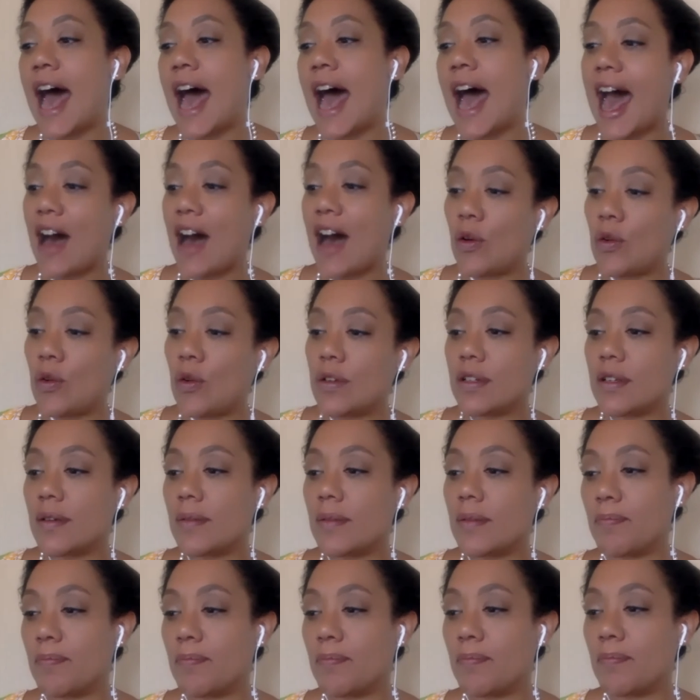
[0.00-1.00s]

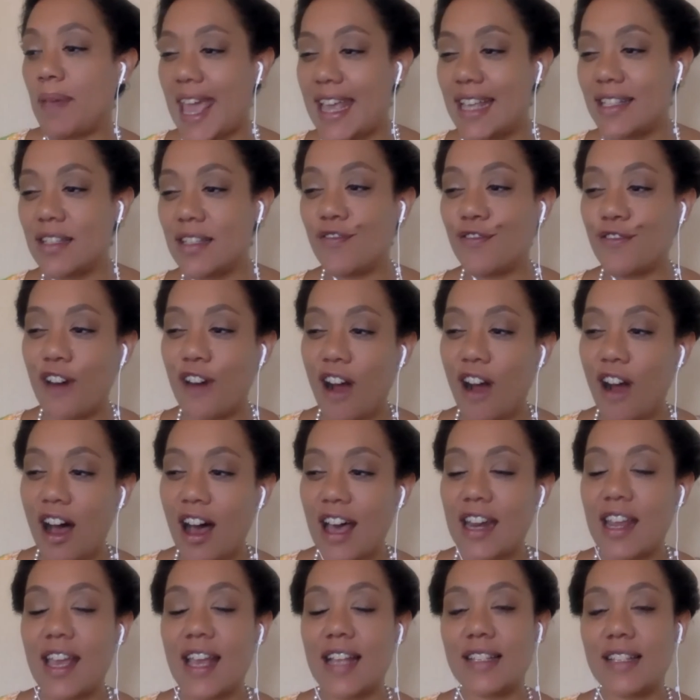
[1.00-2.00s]
outpace
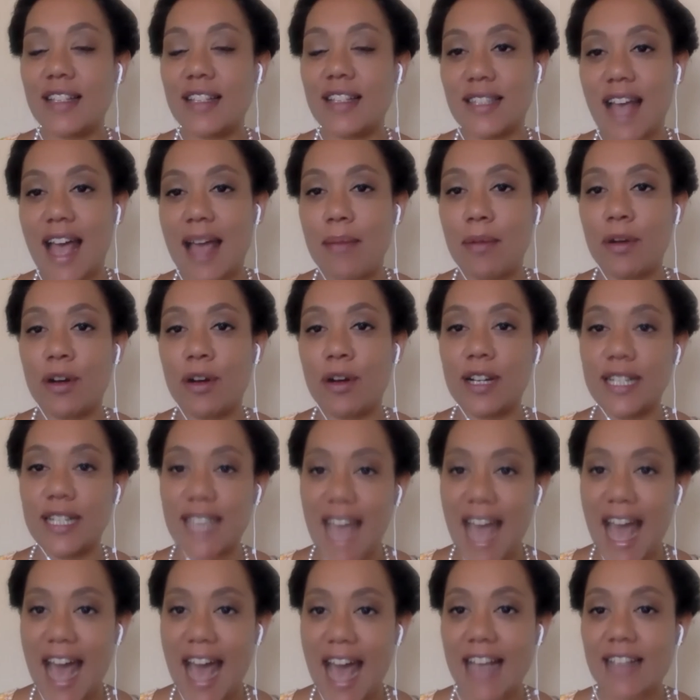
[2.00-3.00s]
fraud and cyber
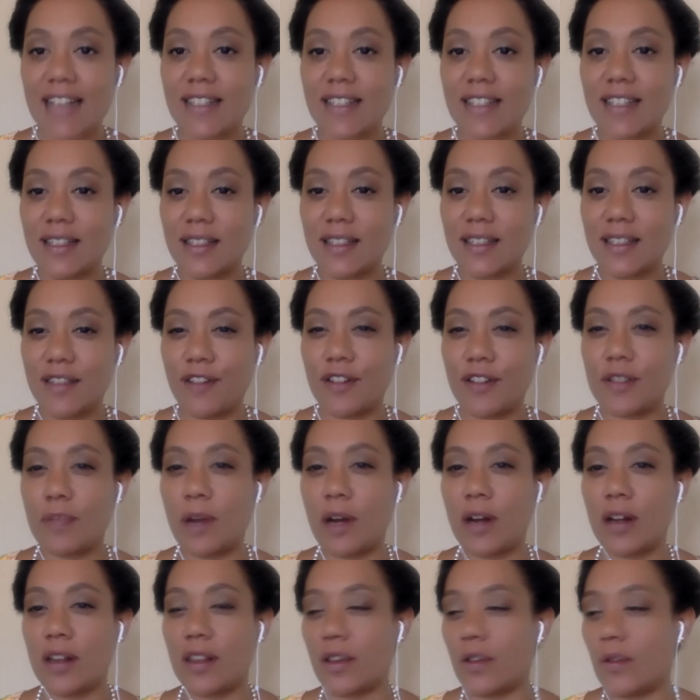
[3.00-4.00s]
attacks? Is the first
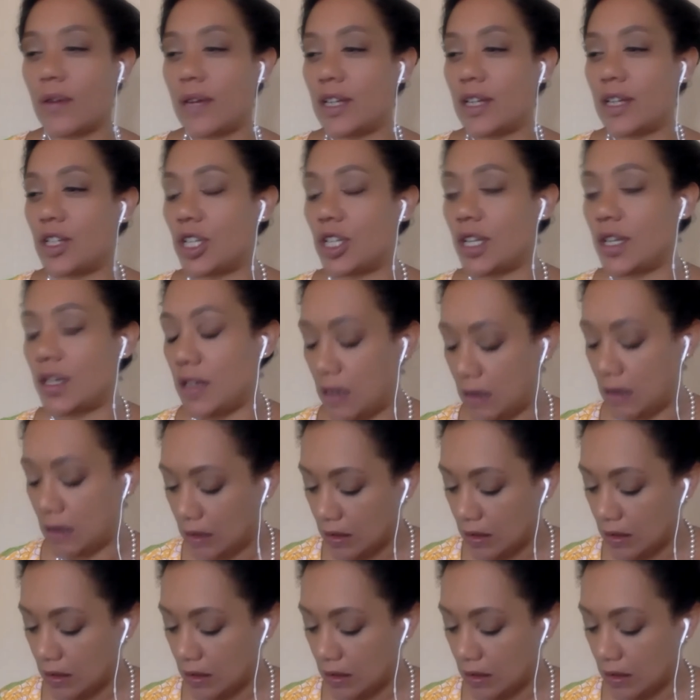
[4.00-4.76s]
part of the question.